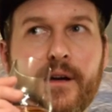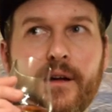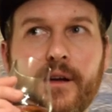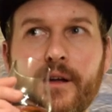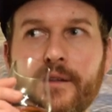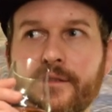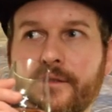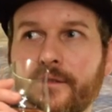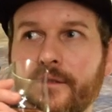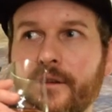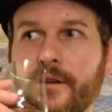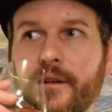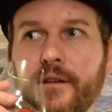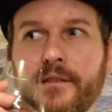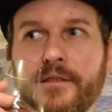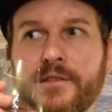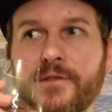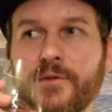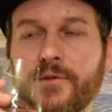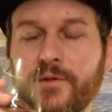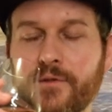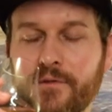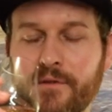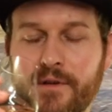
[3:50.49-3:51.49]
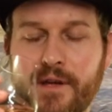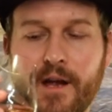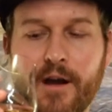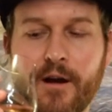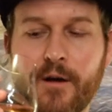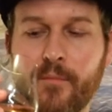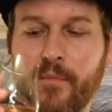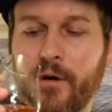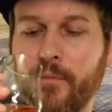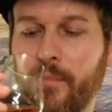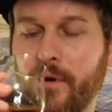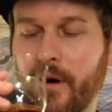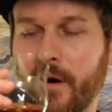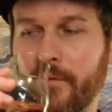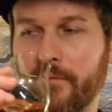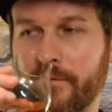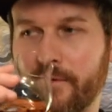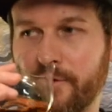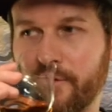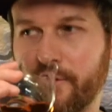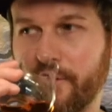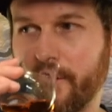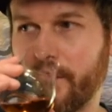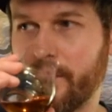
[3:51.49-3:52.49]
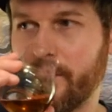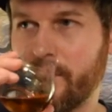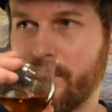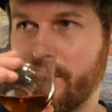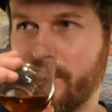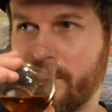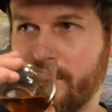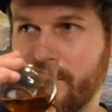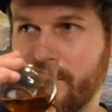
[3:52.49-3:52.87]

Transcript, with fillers: It's a caramel bomb for sure.